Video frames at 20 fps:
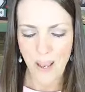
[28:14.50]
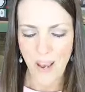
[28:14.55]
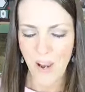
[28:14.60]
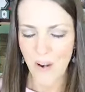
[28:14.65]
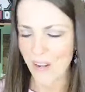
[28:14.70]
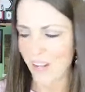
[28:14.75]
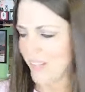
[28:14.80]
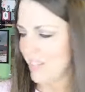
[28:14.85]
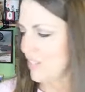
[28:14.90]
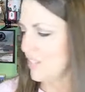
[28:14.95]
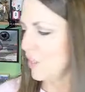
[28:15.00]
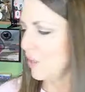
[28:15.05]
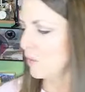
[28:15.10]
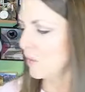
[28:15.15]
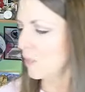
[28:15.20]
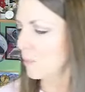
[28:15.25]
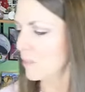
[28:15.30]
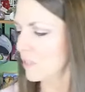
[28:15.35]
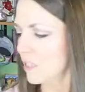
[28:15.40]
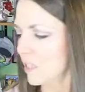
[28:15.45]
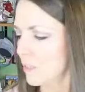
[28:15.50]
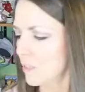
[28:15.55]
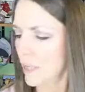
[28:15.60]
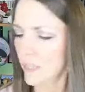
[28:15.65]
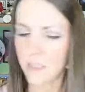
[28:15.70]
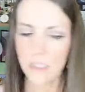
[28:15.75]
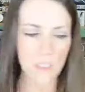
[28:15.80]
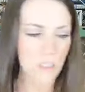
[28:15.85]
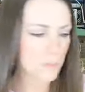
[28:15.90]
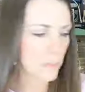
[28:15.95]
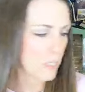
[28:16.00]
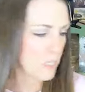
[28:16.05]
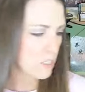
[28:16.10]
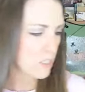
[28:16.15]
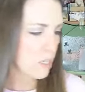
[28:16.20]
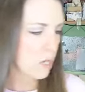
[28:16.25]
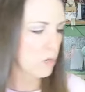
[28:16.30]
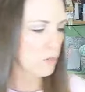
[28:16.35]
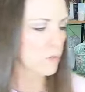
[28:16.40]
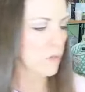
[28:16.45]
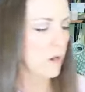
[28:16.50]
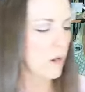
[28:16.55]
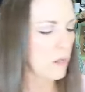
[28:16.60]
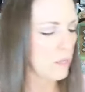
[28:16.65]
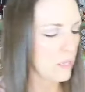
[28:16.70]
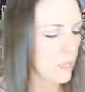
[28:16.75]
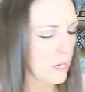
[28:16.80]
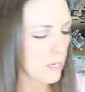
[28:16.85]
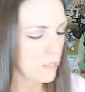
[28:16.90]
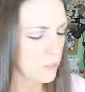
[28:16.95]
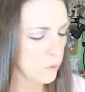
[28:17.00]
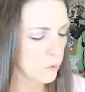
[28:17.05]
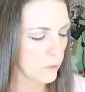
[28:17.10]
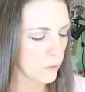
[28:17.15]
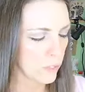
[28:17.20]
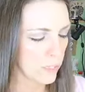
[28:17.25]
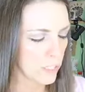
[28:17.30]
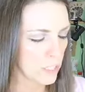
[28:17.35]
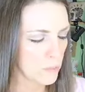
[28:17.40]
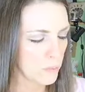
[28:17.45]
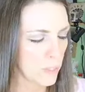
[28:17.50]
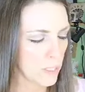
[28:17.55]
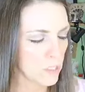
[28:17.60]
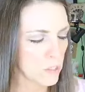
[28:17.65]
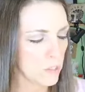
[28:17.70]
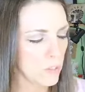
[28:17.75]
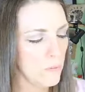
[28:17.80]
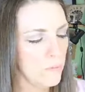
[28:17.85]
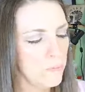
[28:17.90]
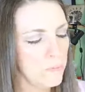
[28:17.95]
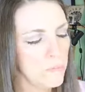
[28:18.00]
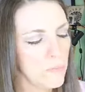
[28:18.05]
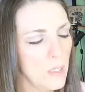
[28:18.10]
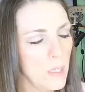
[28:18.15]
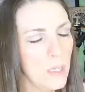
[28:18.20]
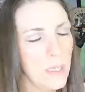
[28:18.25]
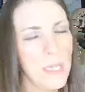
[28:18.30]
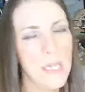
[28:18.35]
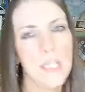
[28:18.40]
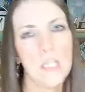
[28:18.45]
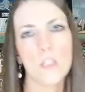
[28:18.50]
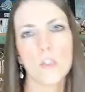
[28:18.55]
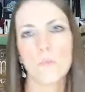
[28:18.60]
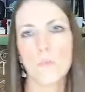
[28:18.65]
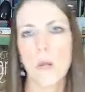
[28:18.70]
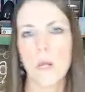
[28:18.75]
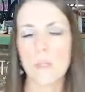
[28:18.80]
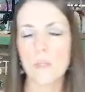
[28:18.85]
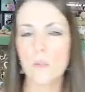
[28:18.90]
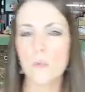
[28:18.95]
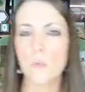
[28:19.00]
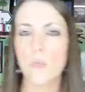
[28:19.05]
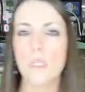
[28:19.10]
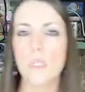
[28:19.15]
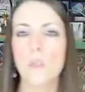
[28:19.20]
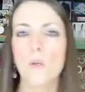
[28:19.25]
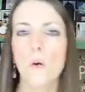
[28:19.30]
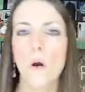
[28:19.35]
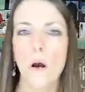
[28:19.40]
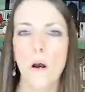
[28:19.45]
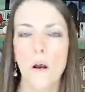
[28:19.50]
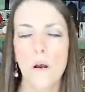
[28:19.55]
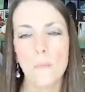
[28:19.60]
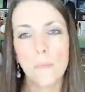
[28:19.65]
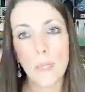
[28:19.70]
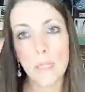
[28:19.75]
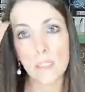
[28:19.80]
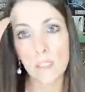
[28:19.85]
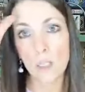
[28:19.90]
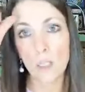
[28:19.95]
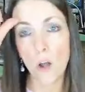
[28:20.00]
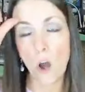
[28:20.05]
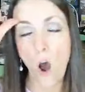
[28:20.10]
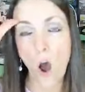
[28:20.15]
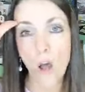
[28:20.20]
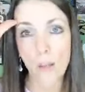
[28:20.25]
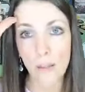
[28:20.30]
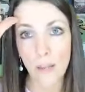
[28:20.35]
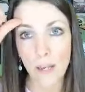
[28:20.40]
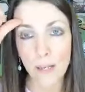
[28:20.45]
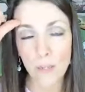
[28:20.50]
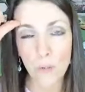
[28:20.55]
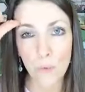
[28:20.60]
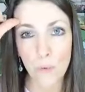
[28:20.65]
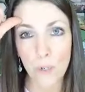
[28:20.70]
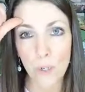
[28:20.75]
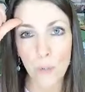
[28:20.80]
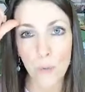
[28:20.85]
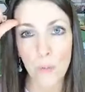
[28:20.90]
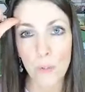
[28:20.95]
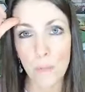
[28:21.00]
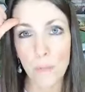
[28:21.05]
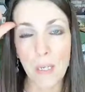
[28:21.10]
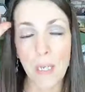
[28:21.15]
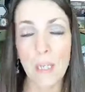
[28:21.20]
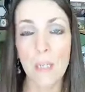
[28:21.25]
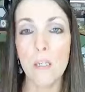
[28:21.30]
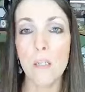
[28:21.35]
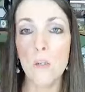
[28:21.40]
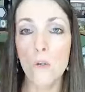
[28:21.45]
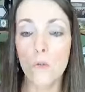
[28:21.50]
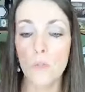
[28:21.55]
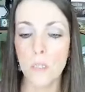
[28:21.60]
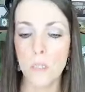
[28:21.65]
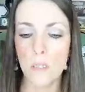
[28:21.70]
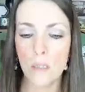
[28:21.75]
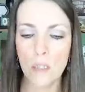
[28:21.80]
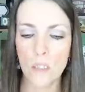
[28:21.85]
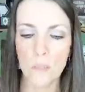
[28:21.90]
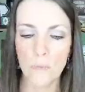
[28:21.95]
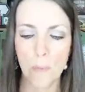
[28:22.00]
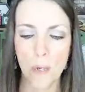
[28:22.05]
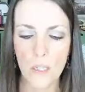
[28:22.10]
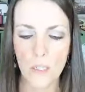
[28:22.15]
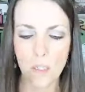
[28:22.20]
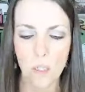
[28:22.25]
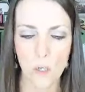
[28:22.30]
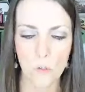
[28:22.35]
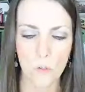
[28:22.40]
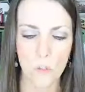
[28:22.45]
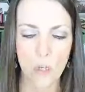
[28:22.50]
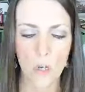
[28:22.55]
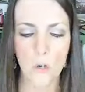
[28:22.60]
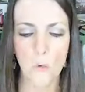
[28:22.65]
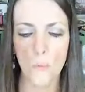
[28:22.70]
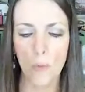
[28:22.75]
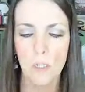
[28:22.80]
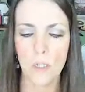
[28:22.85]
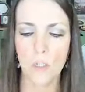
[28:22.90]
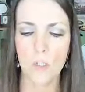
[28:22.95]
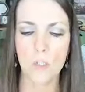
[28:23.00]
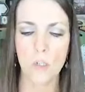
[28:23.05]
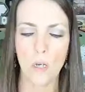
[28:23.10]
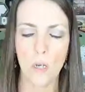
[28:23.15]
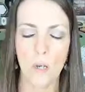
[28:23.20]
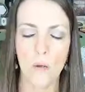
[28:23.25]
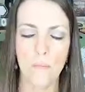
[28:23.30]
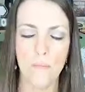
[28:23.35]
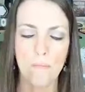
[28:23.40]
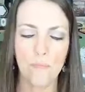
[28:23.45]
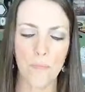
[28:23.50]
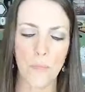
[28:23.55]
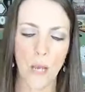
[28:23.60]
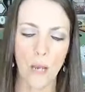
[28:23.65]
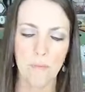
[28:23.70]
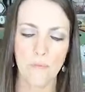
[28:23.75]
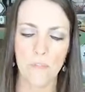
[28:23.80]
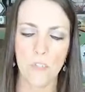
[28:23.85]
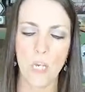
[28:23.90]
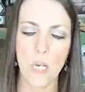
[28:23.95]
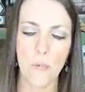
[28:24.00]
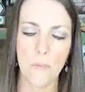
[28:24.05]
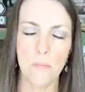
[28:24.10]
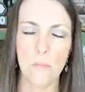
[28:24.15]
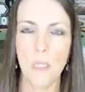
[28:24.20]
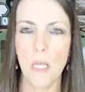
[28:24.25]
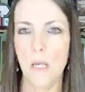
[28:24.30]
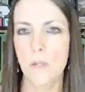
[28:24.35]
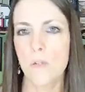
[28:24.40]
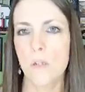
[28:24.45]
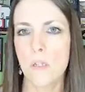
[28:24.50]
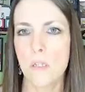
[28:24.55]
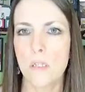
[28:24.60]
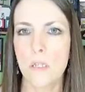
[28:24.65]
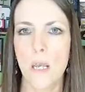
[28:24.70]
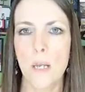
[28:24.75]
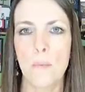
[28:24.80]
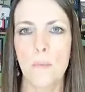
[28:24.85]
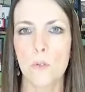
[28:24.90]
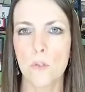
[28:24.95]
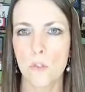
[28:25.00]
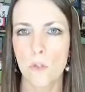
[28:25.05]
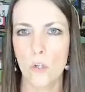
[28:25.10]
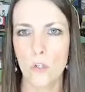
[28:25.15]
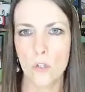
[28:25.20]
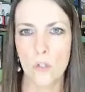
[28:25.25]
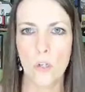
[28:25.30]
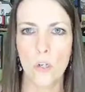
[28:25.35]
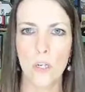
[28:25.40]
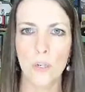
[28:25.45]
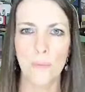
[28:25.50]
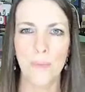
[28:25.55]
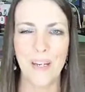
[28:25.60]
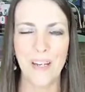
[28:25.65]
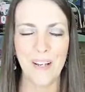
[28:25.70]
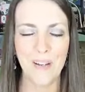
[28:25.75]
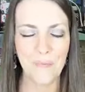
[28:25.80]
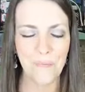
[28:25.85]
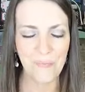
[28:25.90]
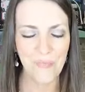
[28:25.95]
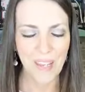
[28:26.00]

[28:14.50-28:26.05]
Okay, so let me tell you about this month's online ordering special. Each month when you place an online order with me using this month's host code, which I've taped down to the table, so I'll show you in a minute.